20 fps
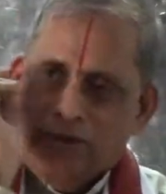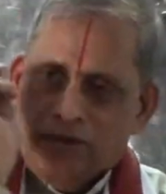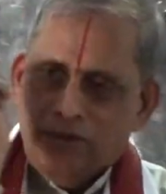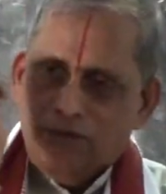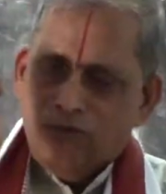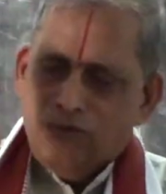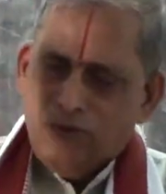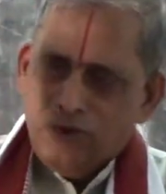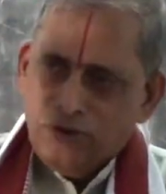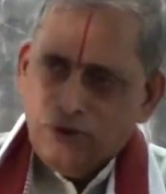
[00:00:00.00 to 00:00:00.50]

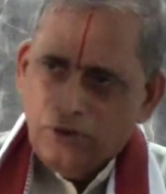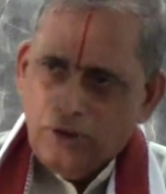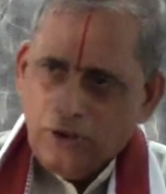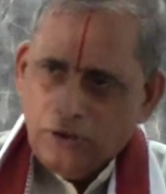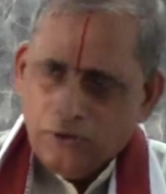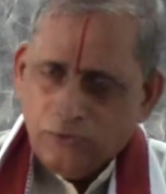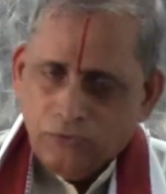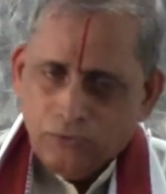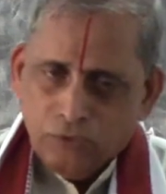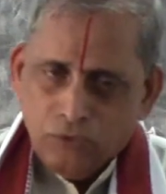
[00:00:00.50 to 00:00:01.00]
for
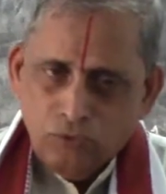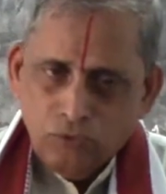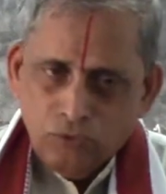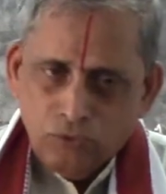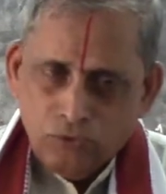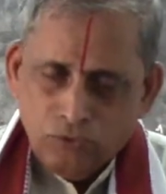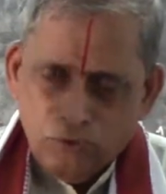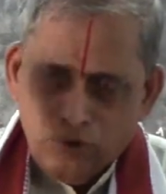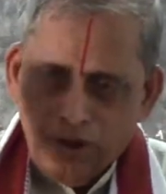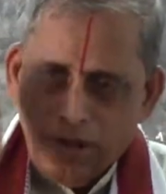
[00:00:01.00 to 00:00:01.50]
just
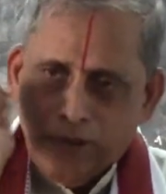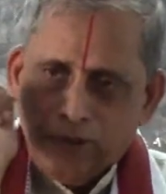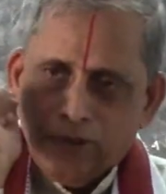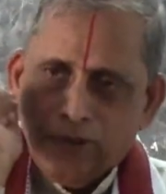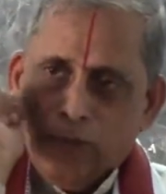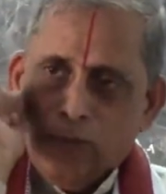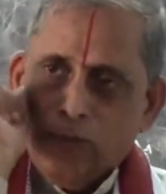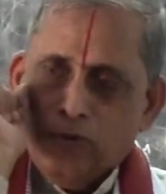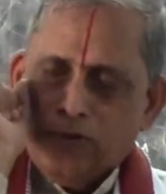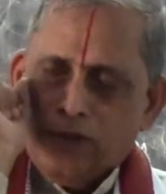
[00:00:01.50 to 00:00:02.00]
2-3
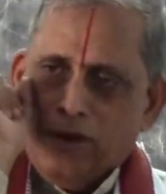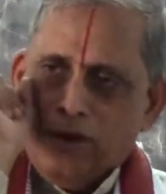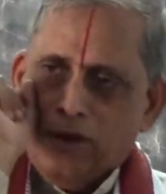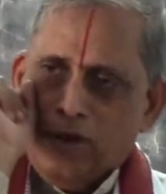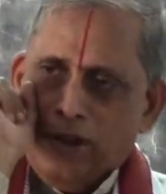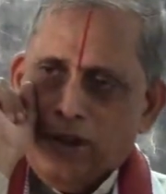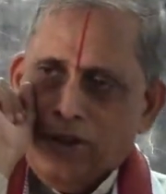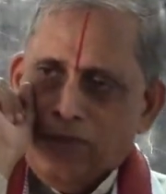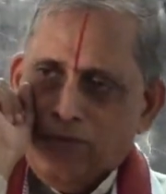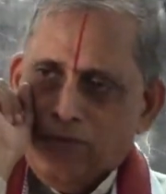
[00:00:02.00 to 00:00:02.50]
examples I will
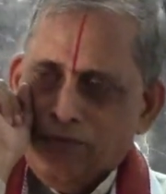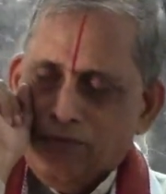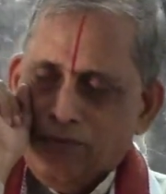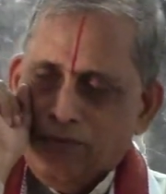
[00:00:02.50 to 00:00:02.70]
tell you.